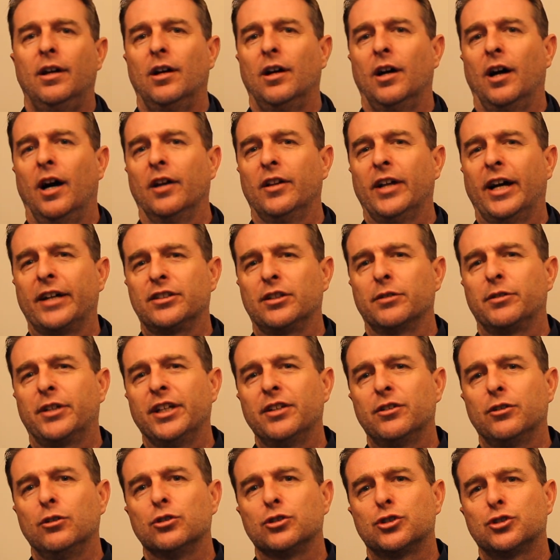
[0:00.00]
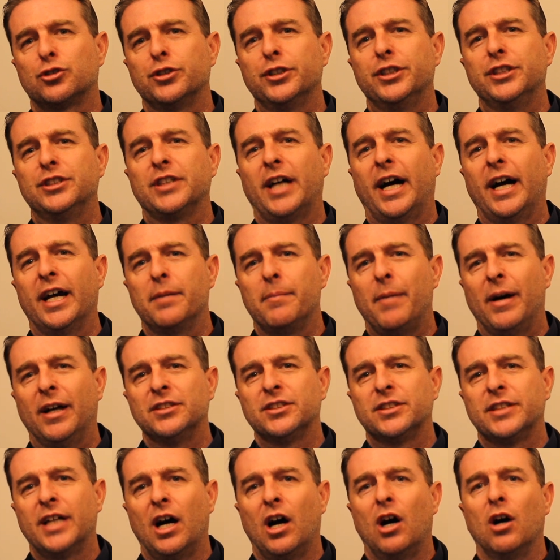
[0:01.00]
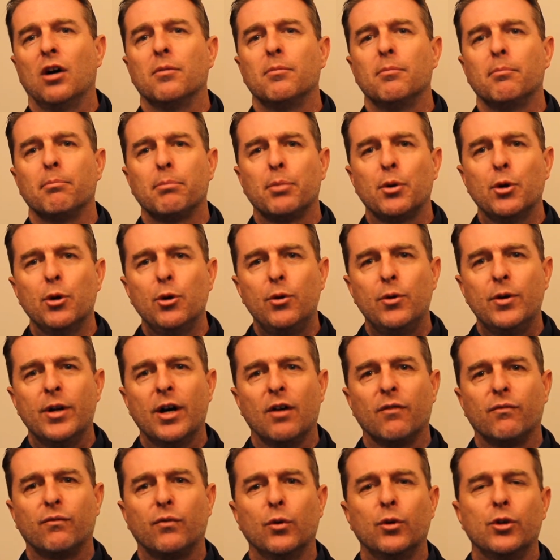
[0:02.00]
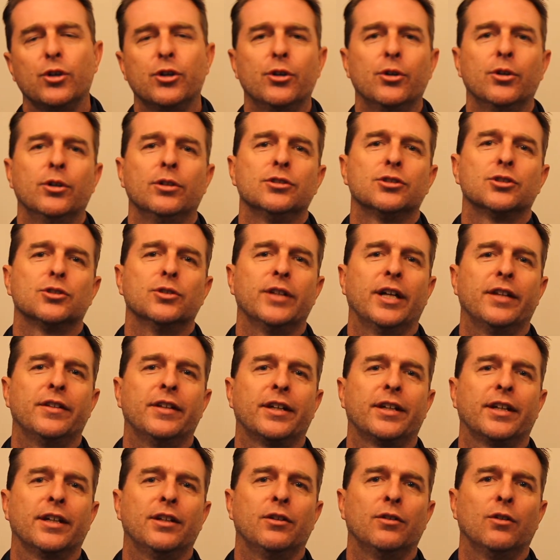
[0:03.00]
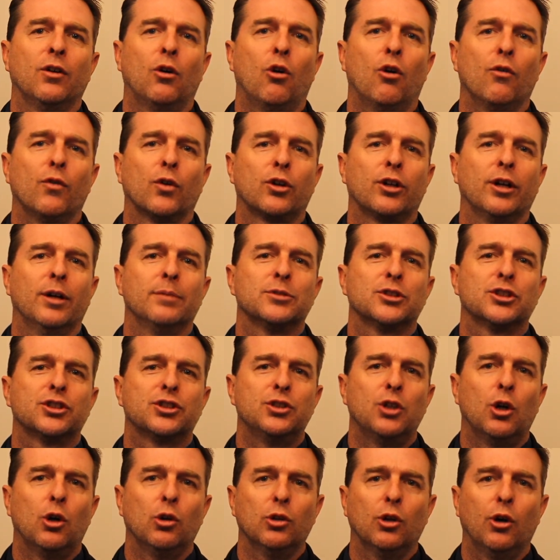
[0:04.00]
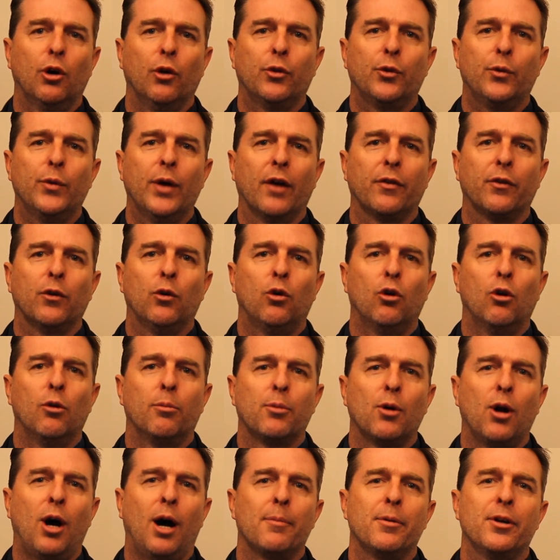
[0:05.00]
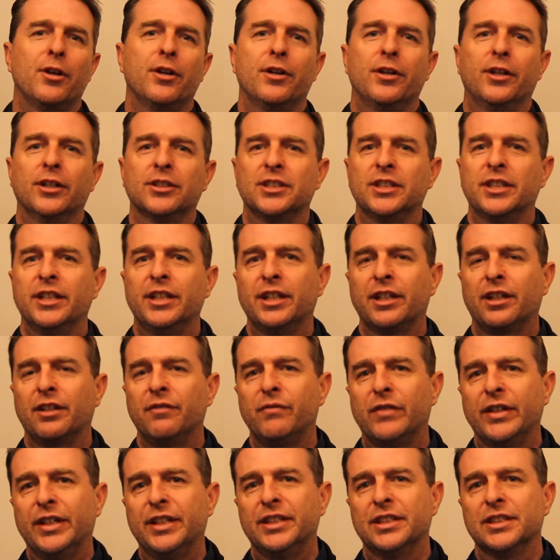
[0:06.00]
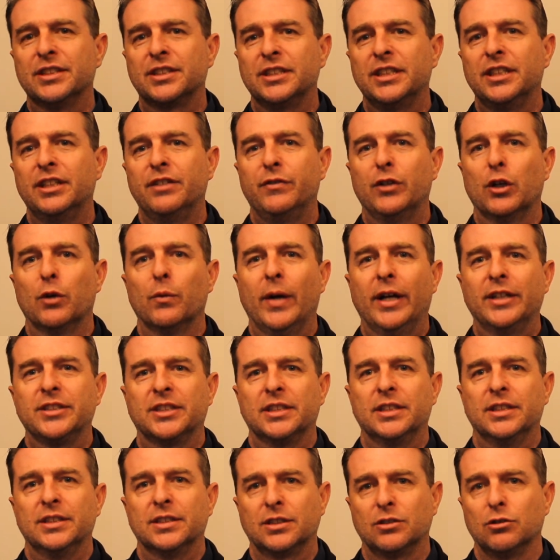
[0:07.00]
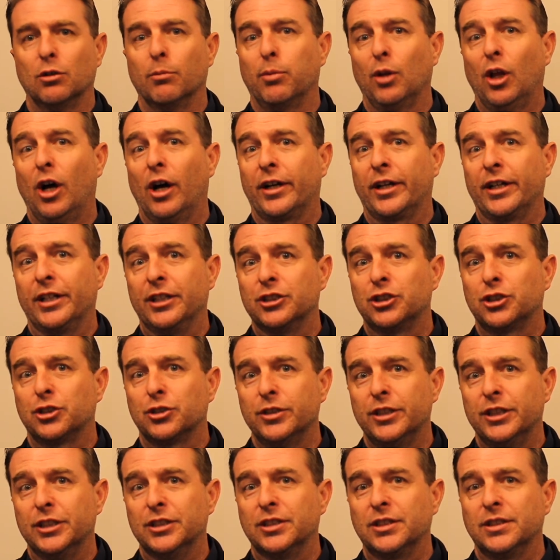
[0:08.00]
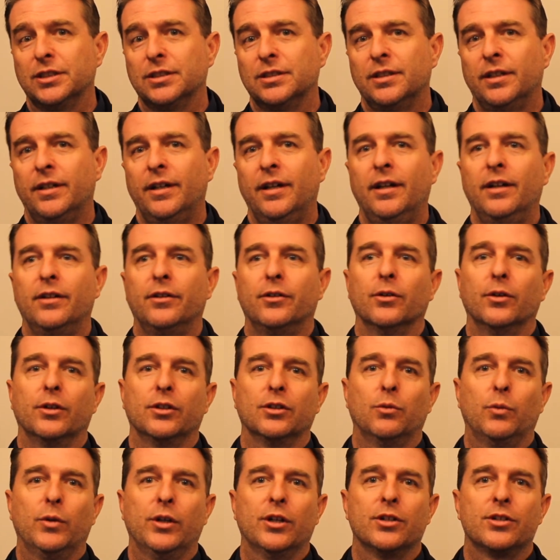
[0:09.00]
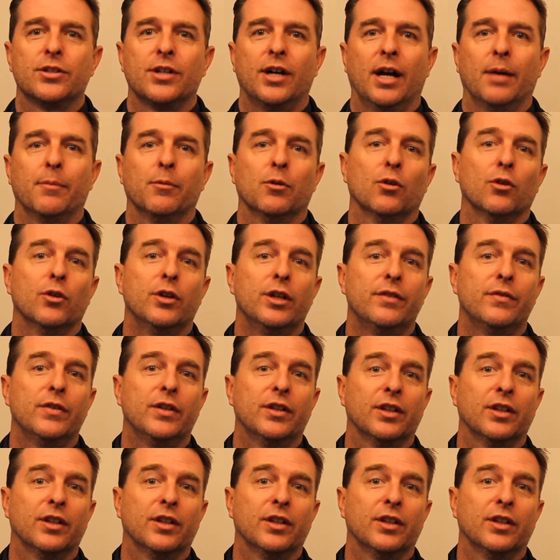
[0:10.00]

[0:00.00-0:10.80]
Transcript: I like to get those trees itemized out, pruned up for you so that they can overcome snow load throughout the whole property and it doesn't inconvenience any of your residents or block any streets during the wintertime or even in